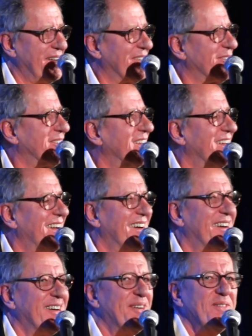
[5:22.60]
mouth.
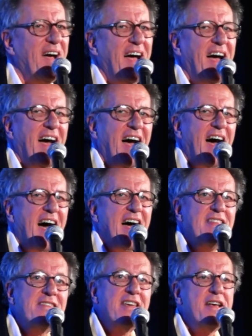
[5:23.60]

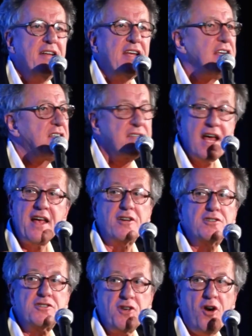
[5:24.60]
And then he sang
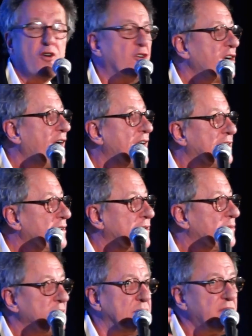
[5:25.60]
a song,
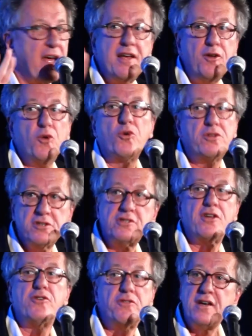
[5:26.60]
and they looked
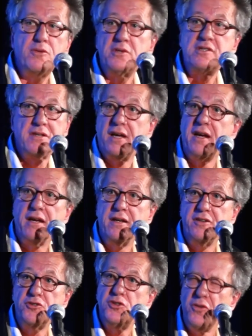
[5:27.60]
as though they were singing
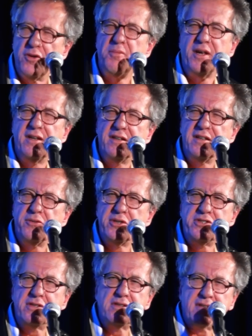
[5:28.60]
it. Do you know what I mean? And there
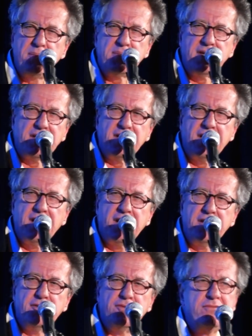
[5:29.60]
was just something
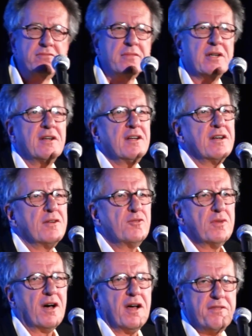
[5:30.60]
kind of,
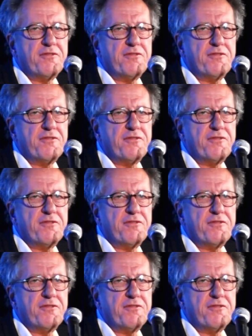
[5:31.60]
I